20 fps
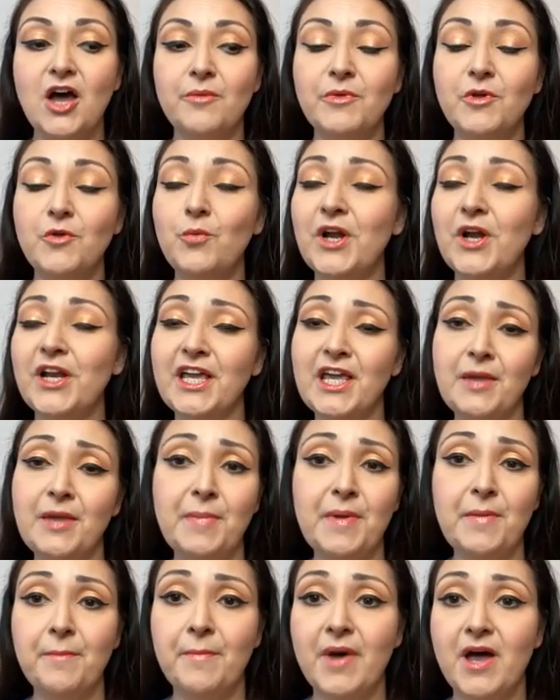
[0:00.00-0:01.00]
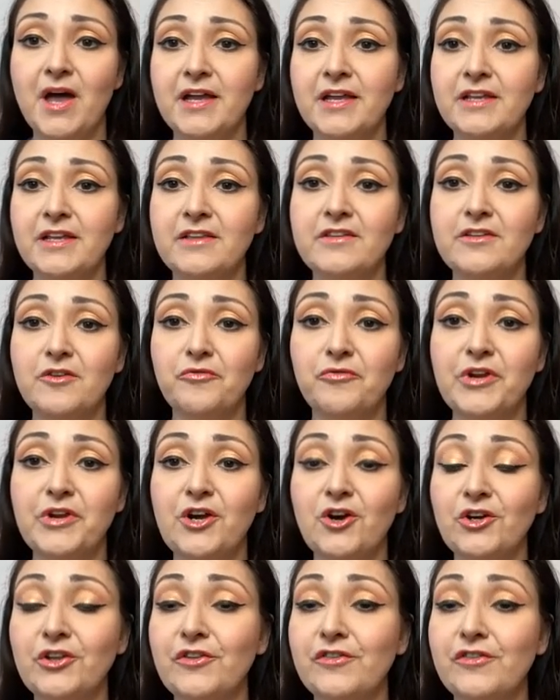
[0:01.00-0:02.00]
You want to keep in mind,
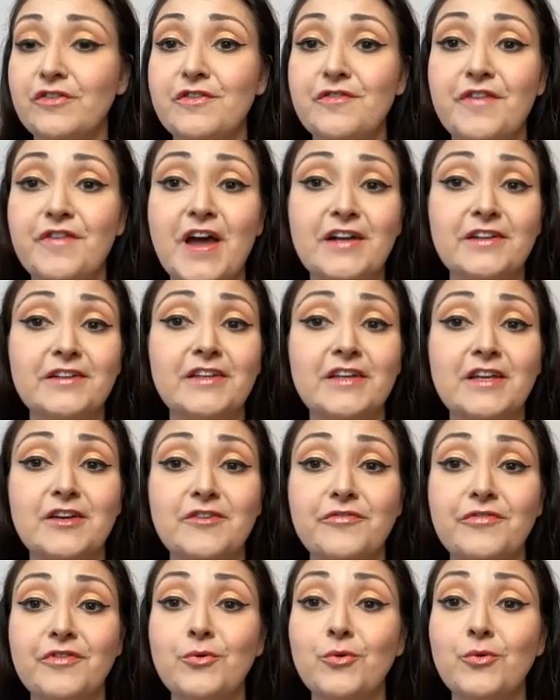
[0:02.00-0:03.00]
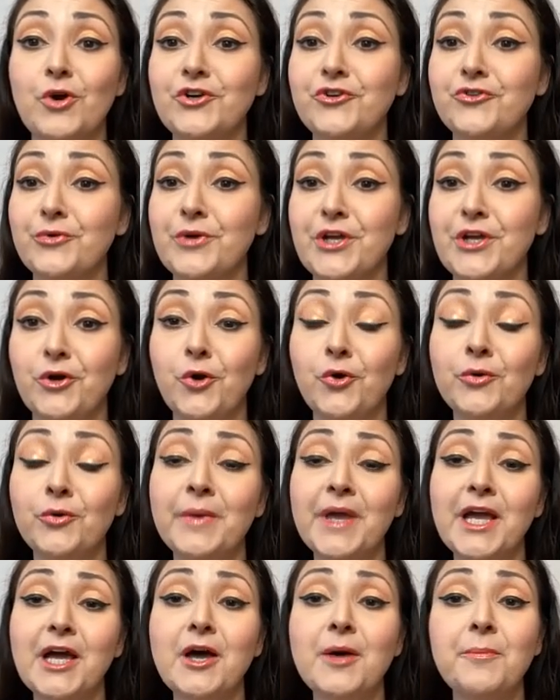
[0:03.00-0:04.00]
regardless of the fact if you are doing your own
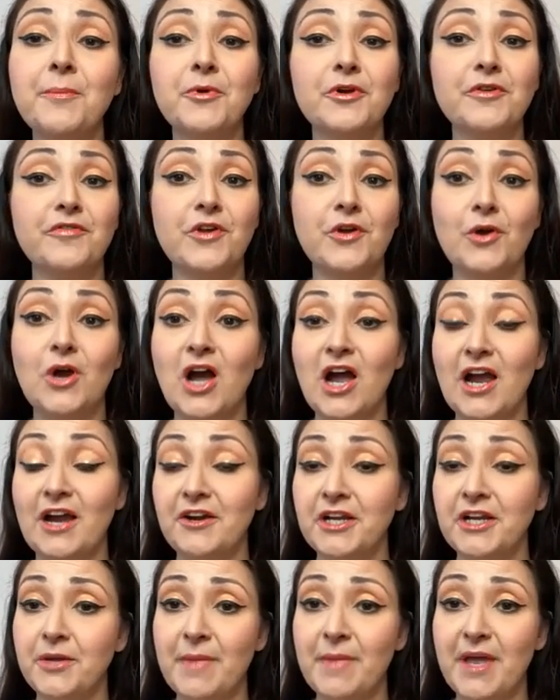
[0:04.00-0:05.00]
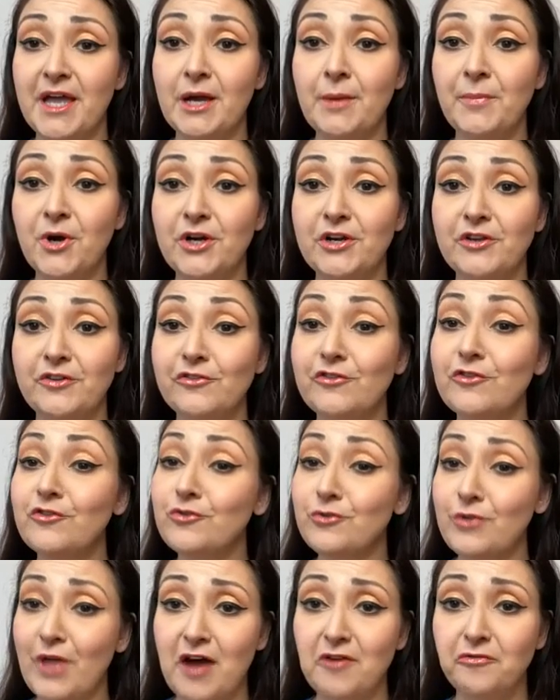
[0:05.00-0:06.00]
makeup or if you're hiring a makeup artist to
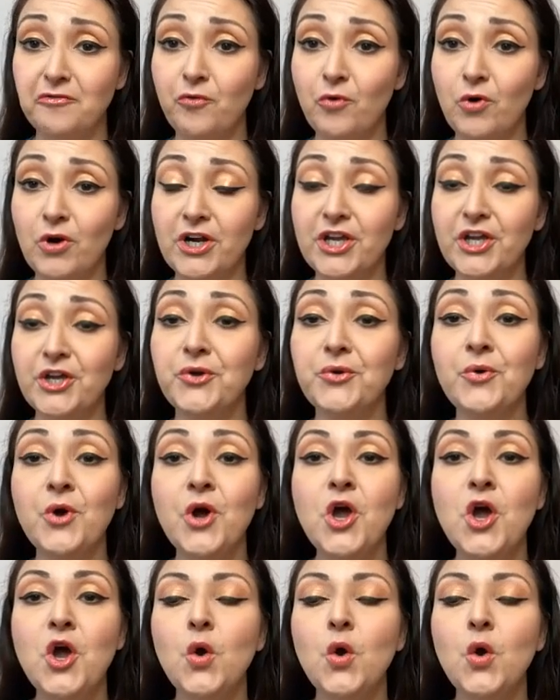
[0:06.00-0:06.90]
do that for you,